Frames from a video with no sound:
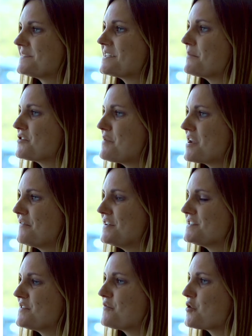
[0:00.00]
Some of the
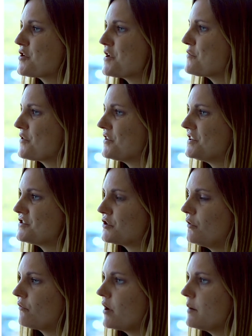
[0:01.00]
benefits of working with a
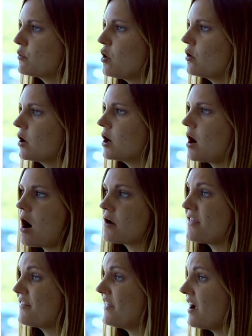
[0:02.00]
digital freight broker are
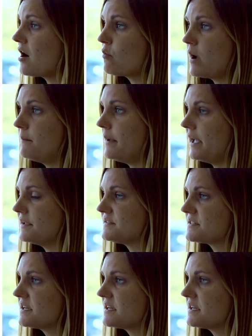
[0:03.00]
that they are web-based.